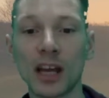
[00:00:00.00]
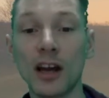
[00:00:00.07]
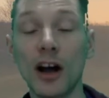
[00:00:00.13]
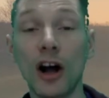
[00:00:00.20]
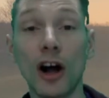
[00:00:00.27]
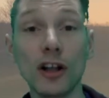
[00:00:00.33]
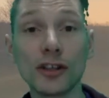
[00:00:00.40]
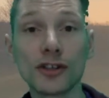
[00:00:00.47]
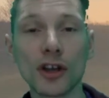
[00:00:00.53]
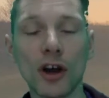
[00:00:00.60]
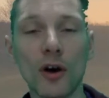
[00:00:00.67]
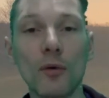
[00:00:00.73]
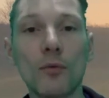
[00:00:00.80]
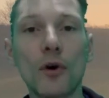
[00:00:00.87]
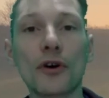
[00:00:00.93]
Also,
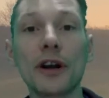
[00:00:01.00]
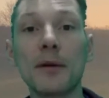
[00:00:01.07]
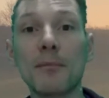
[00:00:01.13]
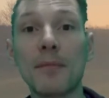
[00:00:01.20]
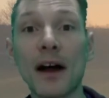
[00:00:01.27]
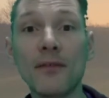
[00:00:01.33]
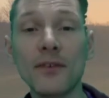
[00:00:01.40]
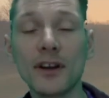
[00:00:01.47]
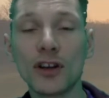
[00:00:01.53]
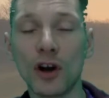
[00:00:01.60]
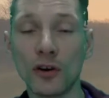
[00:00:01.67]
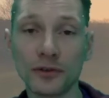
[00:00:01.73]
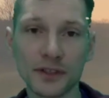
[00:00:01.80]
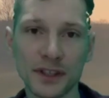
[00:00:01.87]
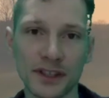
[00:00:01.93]
Warren Buffett
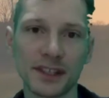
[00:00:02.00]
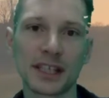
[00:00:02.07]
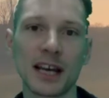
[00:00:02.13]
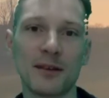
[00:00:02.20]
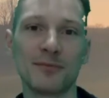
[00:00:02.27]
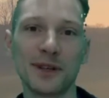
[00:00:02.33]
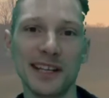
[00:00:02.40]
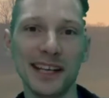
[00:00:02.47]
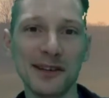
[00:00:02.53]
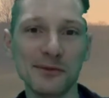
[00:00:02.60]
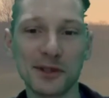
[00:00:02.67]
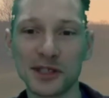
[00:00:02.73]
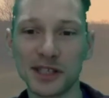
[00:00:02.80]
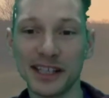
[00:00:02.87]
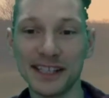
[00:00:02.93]
owns this company,
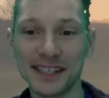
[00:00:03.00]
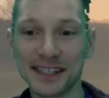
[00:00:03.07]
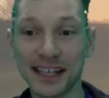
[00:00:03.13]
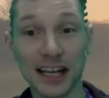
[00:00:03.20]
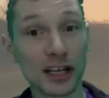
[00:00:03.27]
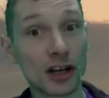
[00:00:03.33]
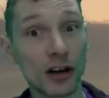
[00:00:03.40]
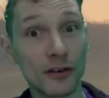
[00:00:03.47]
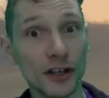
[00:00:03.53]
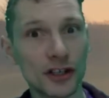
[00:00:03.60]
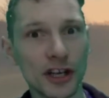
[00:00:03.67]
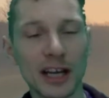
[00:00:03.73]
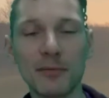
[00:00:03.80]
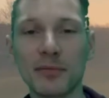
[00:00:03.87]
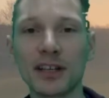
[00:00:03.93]
which is
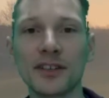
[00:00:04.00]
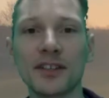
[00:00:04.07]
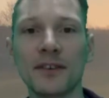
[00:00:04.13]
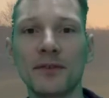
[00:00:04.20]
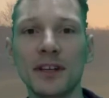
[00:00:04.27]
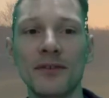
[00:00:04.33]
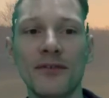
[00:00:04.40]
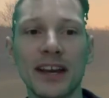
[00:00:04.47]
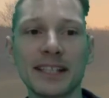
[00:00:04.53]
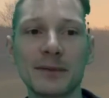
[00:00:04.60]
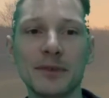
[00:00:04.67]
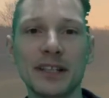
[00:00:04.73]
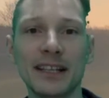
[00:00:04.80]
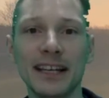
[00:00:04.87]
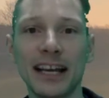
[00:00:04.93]
encouraging because if an
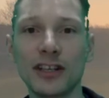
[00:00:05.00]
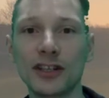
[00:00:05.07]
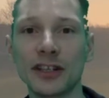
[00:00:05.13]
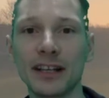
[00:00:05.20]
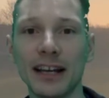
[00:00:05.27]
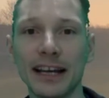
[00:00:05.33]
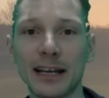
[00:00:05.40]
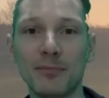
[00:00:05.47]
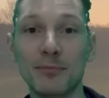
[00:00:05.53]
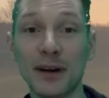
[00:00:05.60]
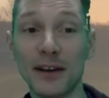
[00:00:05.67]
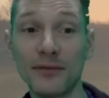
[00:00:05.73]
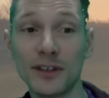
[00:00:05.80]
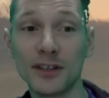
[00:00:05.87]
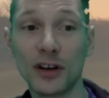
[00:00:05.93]
investment legend like
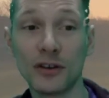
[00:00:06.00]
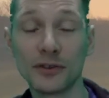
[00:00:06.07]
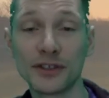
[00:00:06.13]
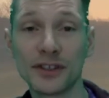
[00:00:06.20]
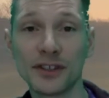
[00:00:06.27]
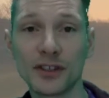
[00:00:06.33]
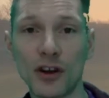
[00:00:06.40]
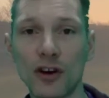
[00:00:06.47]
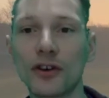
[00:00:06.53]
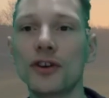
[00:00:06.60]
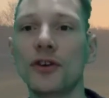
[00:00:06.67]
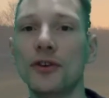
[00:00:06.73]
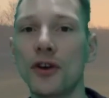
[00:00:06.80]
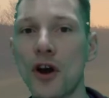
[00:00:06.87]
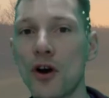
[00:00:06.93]
Buffett owns a stock, you
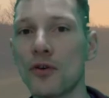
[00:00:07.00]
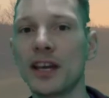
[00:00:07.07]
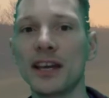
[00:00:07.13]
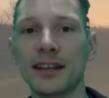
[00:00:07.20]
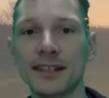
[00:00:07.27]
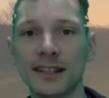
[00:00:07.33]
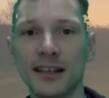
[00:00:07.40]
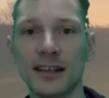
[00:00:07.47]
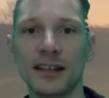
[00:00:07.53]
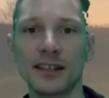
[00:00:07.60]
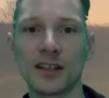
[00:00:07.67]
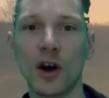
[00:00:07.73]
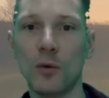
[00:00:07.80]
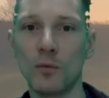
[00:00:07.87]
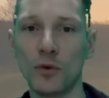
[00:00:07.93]
know he has done his
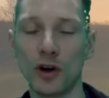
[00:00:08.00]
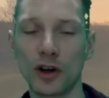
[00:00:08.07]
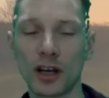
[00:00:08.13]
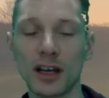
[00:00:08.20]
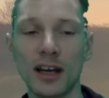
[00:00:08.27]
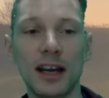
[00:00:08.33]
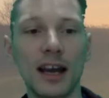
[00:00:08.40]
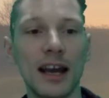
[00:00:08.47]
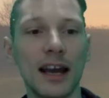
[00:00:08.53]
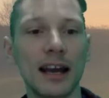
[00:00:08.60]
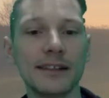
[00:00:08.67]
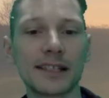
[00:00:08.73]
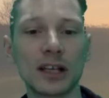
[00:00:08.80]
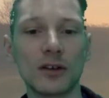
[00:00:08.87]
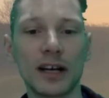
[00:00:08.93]
homework. And
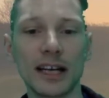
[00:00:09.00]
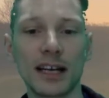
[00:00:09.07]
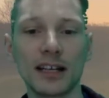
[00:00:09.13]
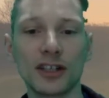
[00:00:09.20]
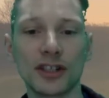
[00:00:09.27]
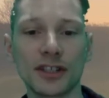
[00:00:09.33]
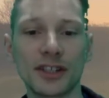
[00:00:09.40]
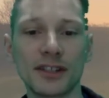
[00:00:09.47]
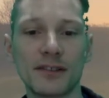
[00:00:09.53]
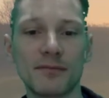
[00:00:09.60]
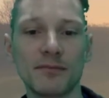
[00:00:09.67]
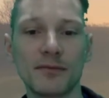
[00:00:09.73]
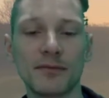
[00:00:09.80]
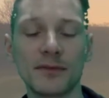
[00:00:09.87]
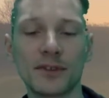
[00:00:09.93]
so I can just
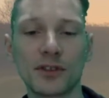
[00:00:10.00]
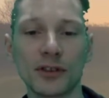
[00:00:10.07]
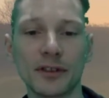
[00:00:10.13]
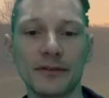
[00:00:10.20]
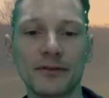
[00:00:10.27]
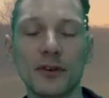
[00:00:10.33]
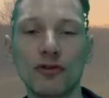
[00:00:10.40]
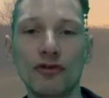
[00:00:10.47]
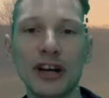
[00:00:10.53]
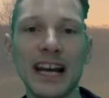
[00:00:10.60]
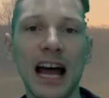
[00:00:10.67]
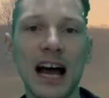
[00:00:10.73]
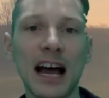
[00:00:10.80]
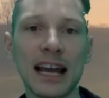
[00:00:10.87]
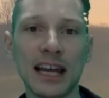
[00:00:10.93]
sort of
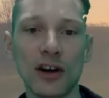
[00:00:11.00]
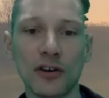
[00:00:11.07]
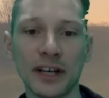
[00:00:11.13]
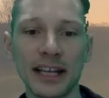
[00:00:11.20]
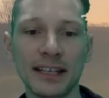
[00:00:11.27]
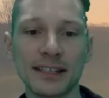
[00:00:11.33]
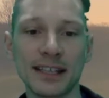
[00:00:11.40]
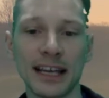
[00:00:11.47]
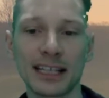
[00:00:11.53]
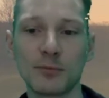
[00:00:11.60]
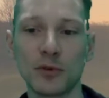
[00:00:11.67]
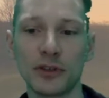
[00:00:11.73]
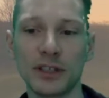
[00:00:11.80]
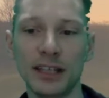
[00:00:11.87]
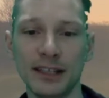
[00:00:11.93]
rely on his
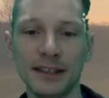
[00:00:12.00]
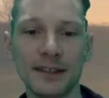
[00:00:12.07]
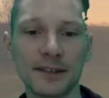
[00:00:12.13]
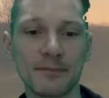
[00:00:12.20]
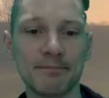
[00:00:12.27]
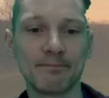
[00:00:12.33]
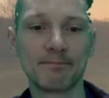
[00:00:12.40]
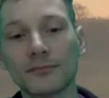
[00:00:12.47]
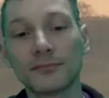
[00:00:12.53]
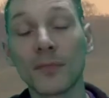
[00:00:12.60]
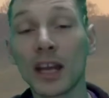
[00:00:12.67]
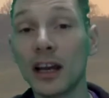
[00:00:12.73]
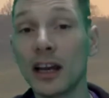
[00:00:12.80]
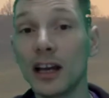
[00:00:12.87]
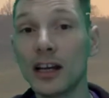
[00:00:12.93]
expertise.
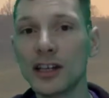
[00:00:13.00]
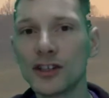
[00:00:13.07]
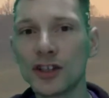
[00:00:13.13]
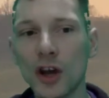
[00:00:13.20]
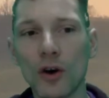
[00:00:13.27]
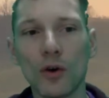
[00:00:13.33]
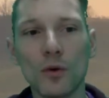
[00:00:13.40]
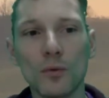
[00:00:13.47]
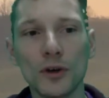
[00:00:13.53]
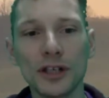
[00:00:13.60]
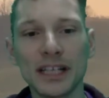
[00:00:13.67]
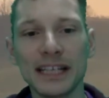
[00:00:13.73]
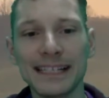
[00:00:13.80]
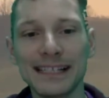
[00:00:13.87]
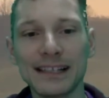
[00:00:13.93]
So, what
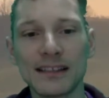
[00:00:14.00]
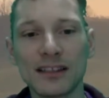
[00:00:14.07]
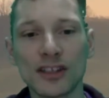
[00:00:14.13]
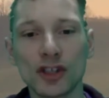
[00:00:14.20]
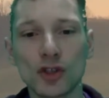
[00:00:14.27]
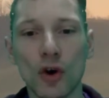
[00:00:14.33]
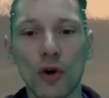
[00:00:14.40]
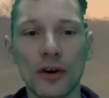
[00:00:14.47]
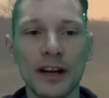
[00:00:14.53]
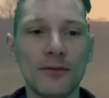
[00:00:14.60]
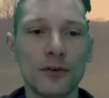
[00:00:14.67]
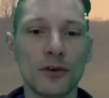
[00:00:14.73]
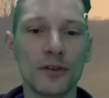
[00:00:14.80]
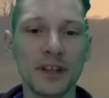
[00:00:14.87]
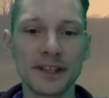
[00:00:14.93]
is the story
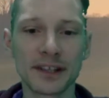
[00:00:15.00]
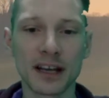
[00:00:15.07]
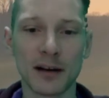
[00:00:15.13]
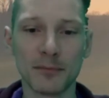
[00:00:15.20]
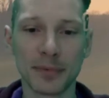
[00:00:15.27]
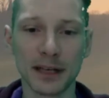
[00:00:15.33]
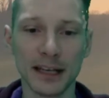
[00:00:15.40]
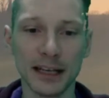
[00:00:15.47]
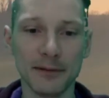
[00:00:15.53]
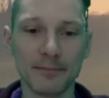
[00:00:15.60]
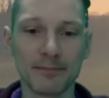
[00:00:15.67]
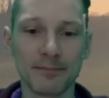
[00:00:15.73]
for this company?